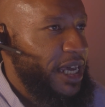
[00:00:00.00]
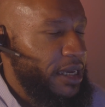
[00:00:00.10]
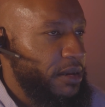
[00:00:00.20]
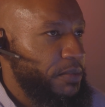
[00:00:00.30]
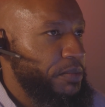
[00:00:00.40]

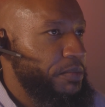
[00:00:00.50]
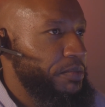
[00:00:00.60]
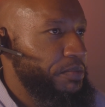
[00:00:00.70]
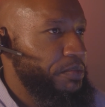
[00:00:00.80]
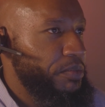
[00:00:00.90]
like
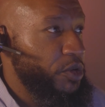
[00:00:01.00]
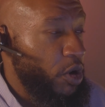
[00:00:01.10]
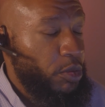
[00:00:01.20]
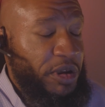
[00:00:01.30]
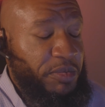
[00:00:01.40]

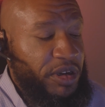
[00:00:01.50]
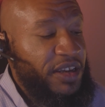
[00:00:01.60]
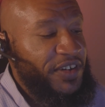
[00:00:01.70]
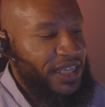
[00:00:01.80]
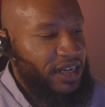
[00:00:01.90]
grown people
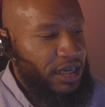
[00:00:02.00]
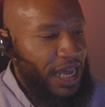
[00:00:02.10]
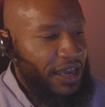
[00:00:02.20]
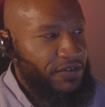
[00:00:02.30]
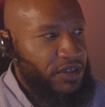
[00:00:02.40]
living their
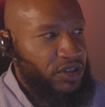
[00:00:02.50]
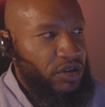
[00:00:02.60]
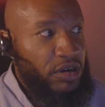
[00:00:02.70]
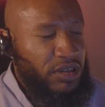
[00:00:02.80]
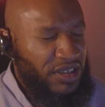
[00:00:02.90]
life
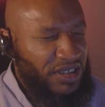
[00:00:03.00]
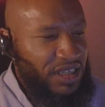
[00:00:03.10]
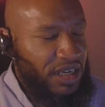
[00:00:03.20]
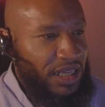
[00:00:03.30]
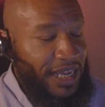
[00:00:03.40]
start to
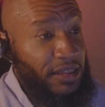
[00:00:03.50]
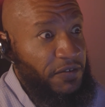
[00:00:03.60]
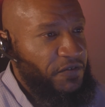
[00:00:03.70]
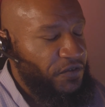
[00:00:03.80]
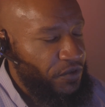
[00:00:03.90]
see like the
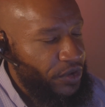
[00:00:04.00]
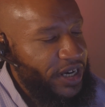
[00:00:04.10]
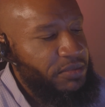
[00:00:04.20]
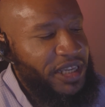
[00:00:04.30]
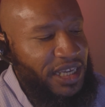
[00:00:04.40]

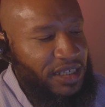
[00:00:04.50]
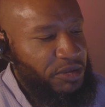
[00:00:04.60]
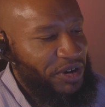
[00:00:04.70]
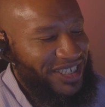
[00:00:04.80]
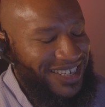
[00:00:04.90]
freedom in the
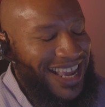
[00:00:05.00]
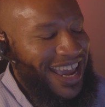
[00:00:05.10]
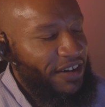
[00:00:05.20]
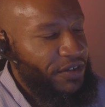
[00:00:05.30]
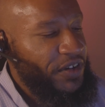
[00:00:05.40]
expression.
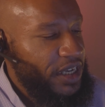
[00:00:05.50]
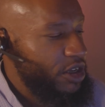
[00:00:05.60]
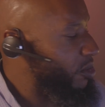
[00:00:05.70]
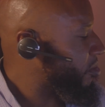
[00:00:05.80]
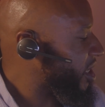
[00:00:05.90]
Every fucking
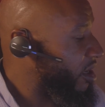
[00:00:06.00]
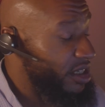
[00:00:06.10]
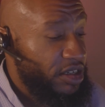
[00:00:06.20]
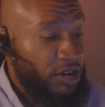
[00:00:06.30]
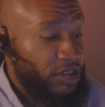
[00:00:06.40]
human being on
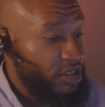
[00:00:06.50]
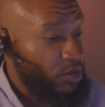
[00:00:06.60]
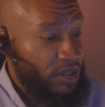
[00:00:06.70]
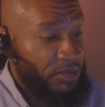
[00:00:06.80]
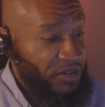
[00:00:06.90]
this earth just
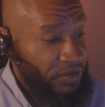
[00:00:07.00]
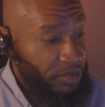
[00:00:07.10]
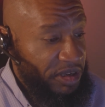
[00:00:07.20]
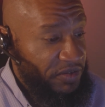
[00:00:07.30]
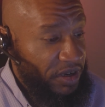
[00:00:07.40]
wants to be a real
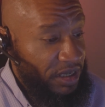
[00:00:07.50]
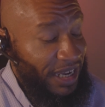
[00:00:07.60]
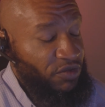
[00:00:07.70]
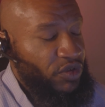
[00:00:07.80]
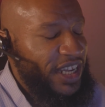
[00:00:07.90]
motherfucker.
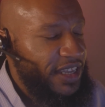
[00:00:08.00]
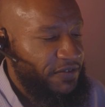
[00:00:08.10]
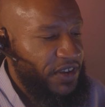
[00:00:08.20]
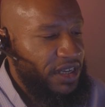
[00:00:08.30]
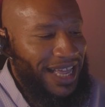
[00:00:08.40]
Like really
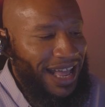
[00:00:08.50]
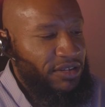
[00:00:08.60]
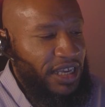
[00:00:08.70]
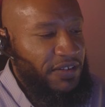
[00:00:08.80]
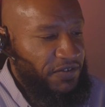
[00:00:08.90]
feel how
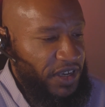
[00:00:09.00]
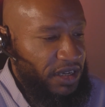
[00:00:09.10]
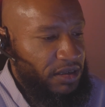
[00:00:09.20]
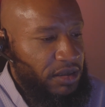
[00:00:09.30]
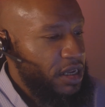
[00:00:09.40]
they
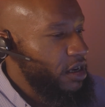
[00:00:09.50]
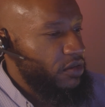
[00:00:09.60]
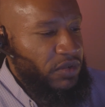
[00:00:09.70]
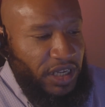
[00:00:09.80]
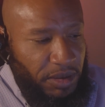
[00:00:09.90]
feel,
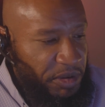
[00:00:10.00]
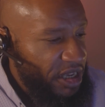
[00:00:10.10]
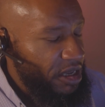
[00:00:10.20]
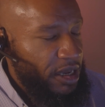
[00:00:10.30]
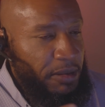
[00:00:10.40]
really
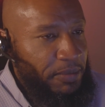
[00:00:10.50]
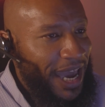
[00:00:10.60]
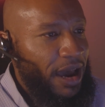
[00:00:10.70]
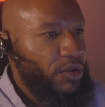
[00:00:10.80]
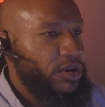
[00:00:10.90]
be
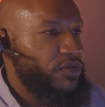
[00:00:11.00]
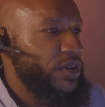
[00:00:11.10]
empowered,